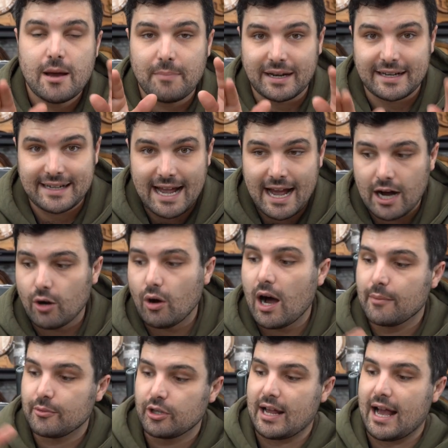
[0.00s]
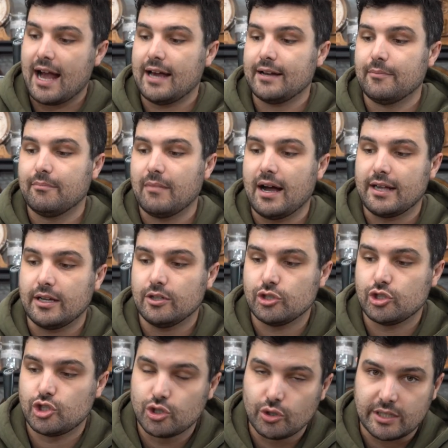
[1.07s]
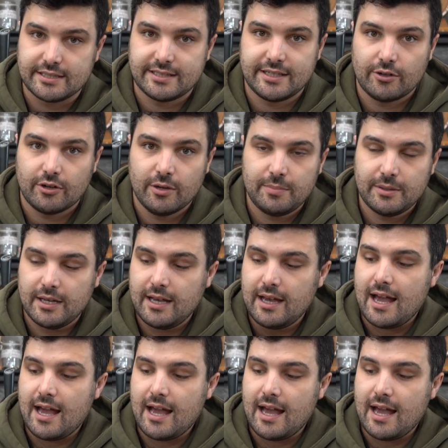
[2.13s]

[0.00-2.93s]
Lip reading: But now I'm gonna add my sugar syrup,